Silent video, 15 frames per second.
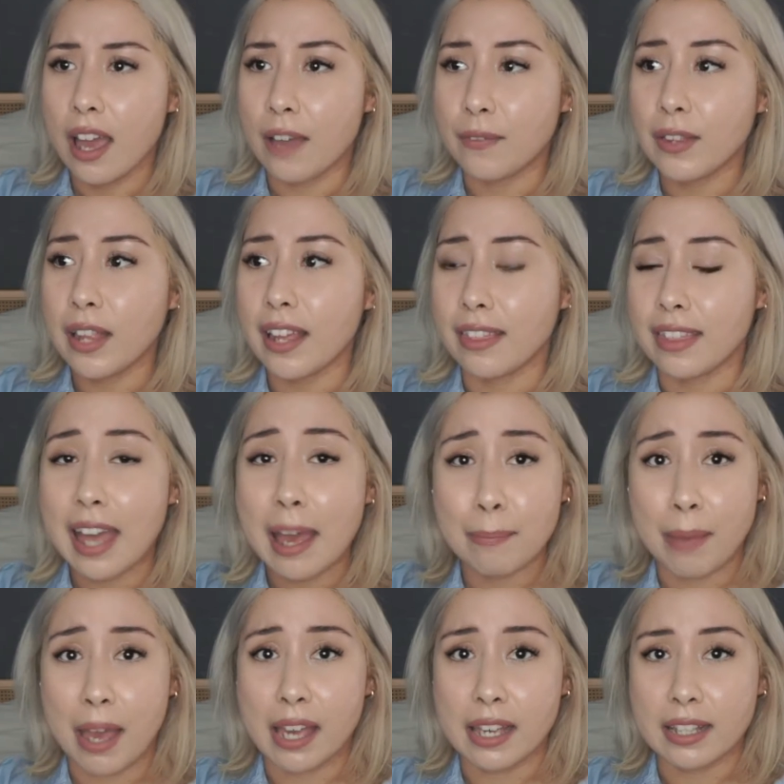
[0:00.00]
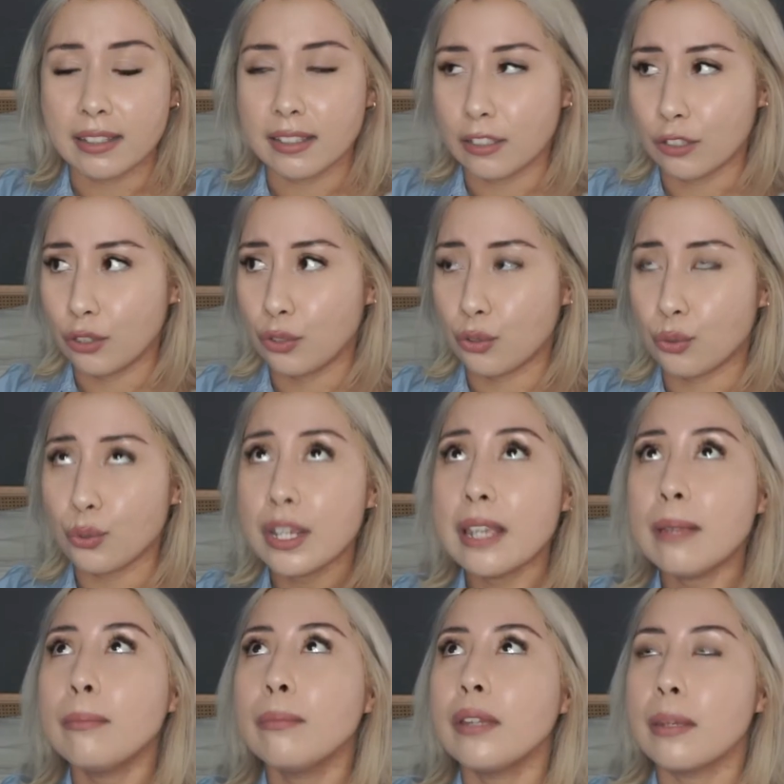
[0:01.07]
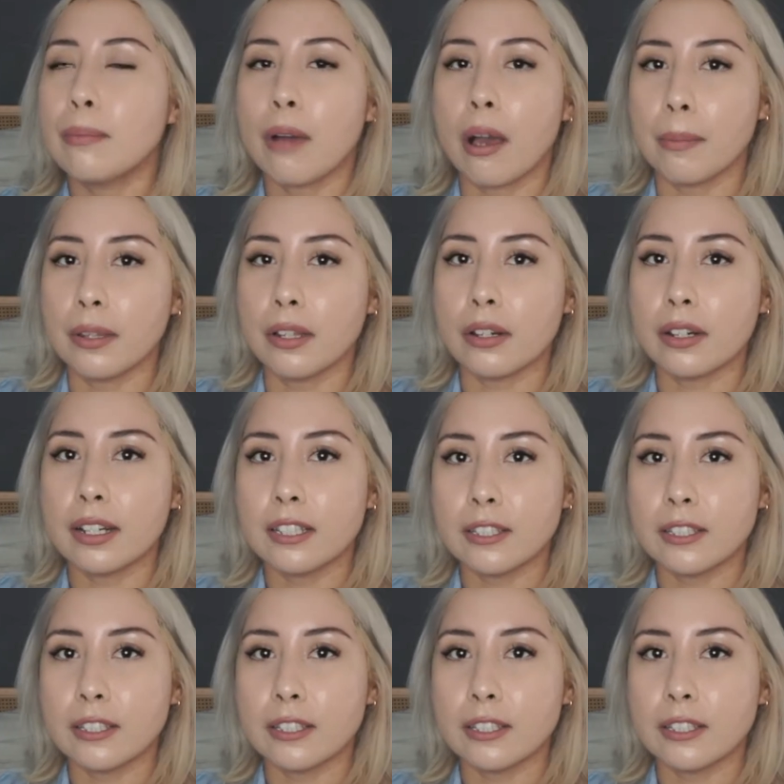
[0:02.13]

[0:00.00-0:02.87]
I feel like that bag is extremely popular.